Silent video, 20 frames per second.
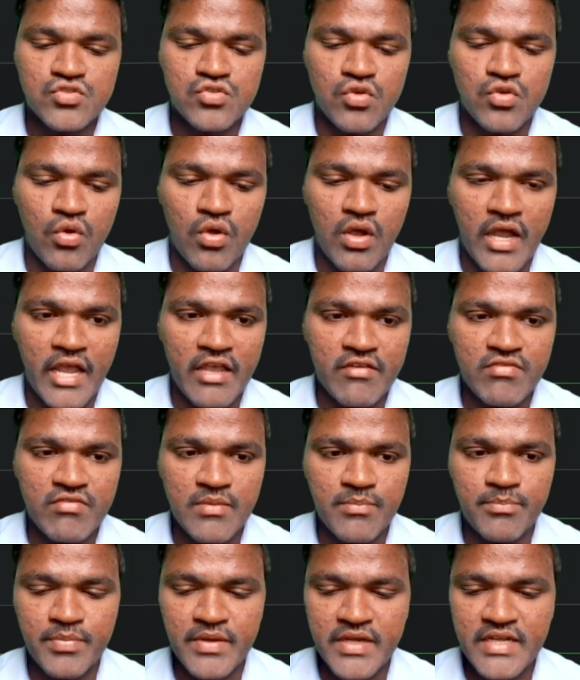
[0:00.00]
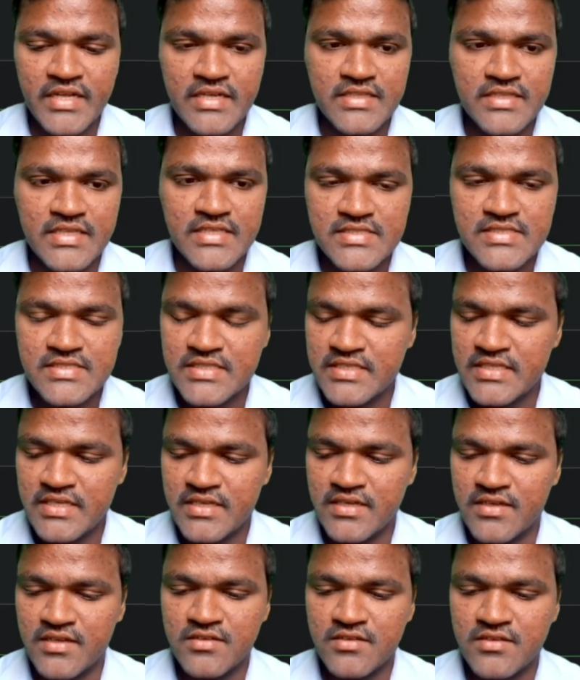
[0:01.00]
So I will print this
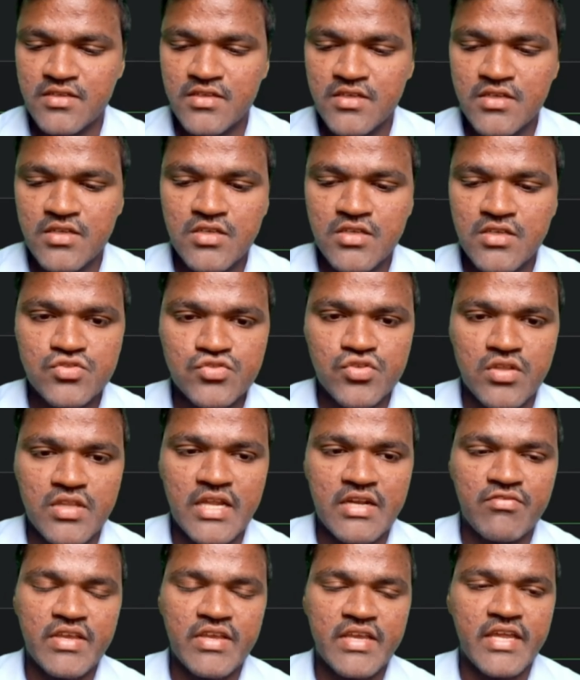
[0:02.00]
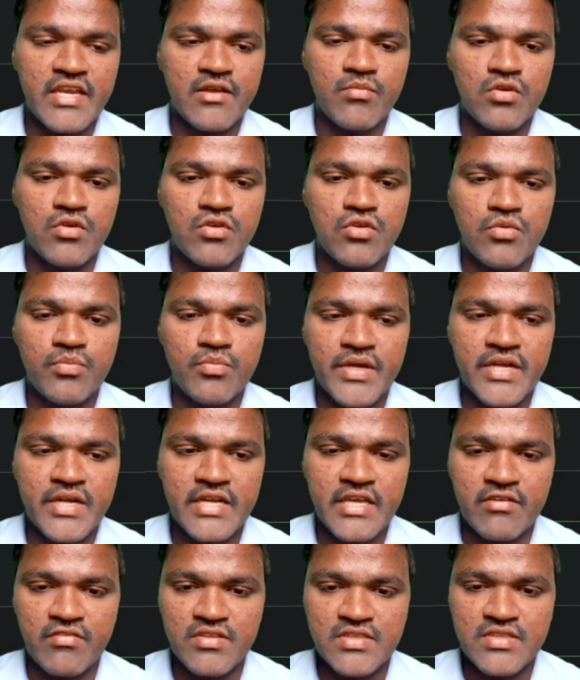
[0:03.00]
here so that we can able to print
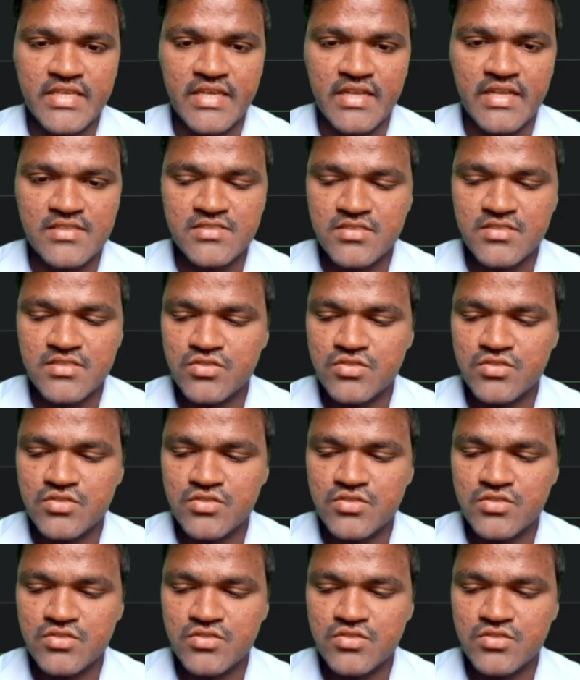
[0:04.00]
everything else.